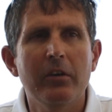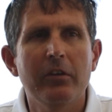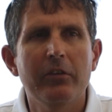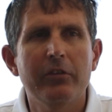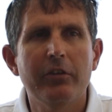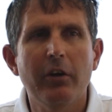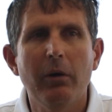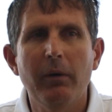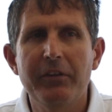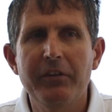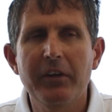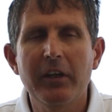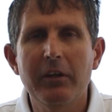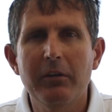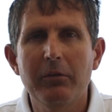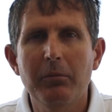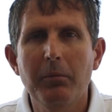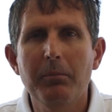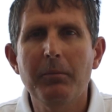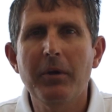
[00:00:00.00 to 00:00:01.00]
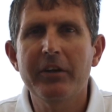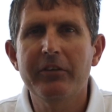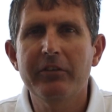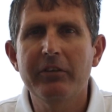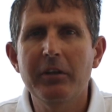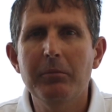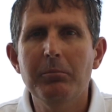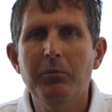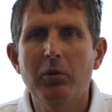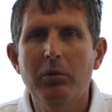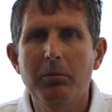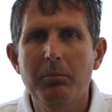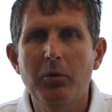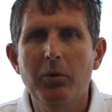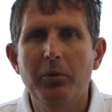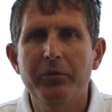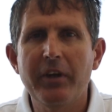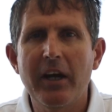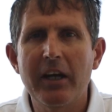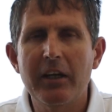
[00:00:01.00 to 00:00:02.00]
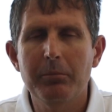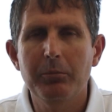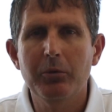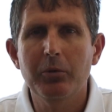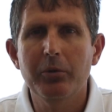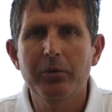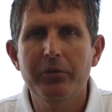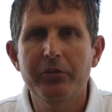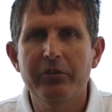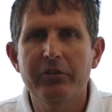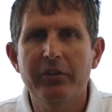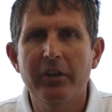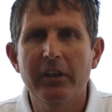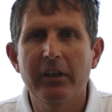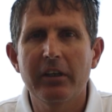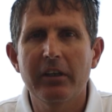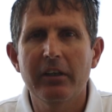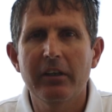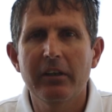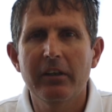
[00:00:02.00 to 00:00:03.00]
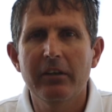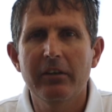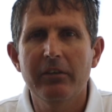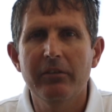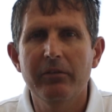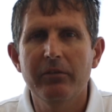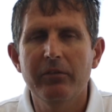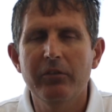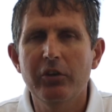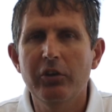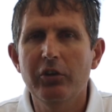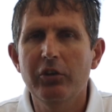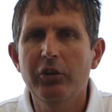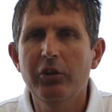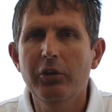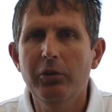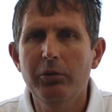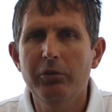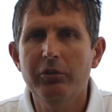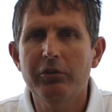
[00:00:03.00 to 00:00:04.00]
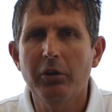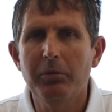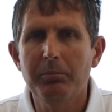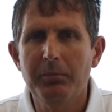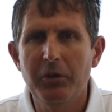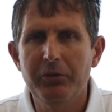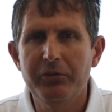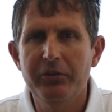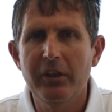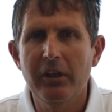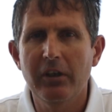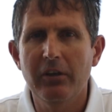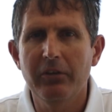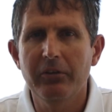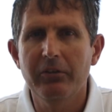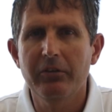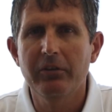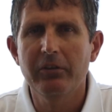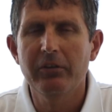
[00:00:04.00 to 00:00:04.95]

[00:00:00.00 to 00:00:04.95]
So I think we might see more and more dagger boards used on multi-hulls.